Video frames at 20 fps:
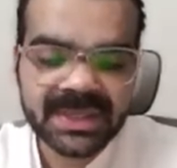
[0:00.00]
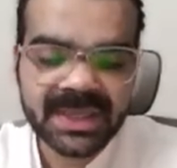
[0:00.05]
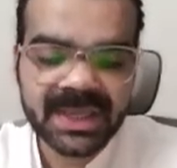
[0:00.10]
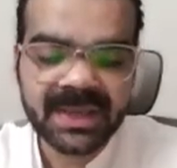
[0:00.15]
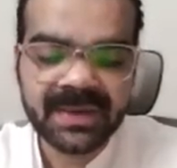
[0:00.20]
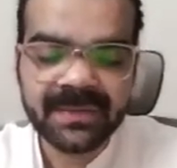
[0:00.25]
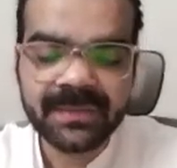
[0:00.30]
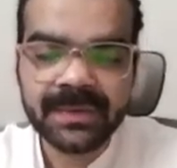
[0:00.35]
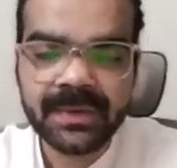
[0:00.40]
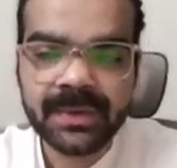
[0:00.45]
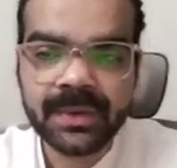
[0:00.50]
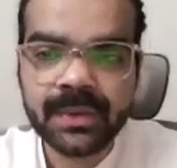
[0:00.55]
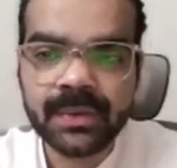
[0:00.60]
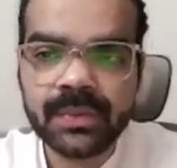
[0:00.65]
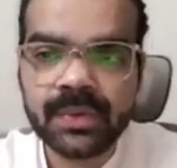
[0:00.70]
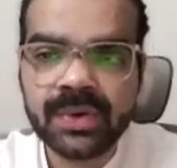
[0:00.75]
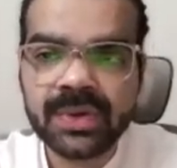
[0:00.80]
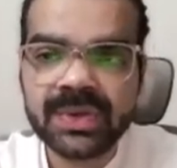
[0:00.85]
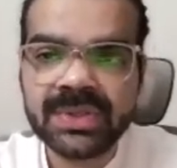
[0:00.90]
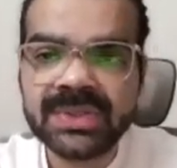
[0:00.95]
if you
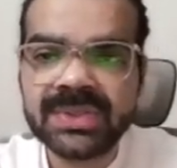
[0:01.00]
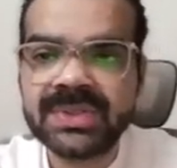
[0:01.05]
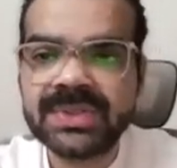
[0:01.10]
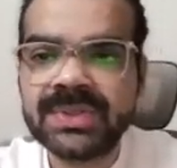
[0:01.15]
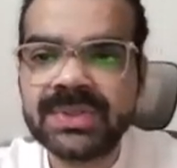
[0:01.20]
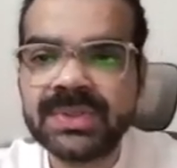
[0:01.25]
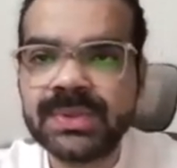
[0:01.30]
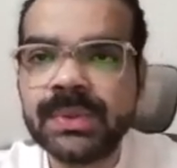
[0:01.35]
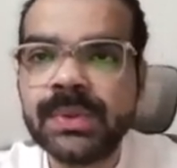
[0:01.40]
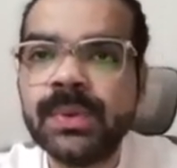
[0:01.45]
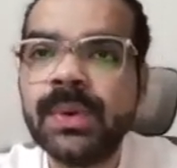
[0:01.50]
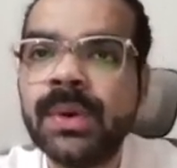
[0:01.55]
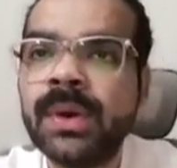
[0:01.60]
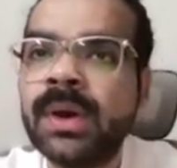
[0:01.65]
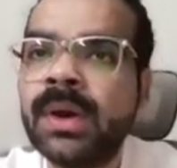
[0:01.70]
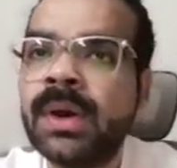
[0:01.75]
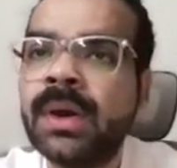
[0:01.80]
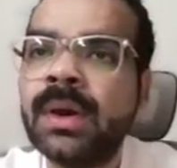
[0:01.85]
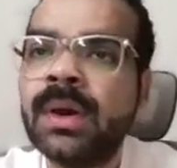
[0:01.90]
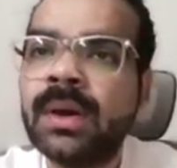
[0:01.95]
want to
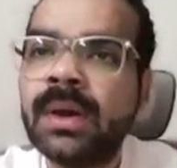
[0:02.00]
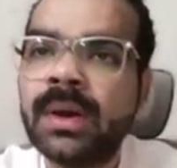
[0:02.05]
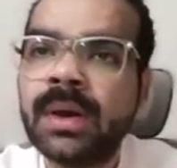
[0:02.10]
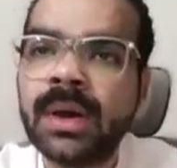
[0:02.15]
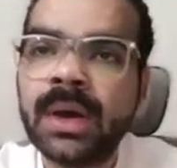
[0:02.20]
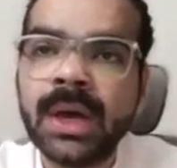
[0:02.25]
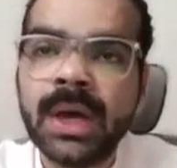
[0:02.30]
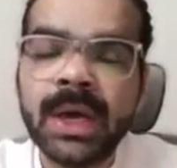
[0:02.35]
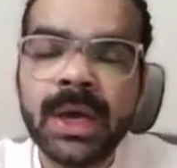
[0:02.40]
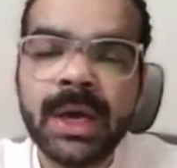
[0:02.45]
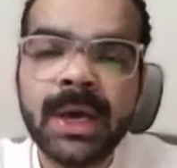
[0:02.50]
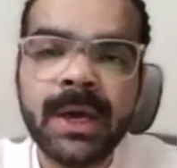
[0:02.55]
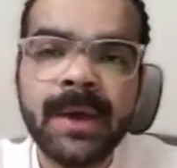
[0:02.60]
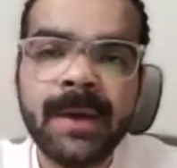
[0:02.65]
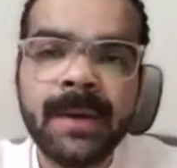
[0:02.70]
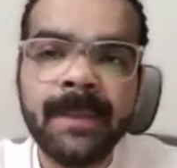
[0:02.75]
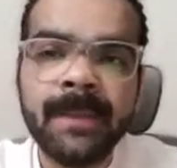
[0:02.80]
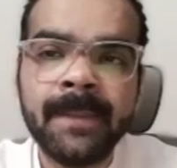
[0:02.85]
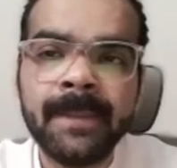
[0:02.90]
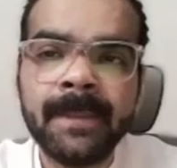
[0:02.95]

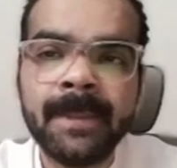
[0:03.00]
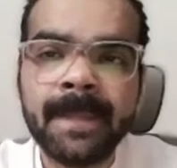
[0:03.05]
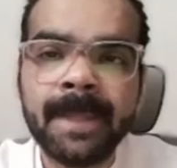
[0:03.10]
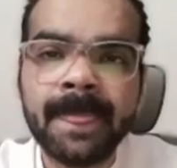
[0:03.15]
um,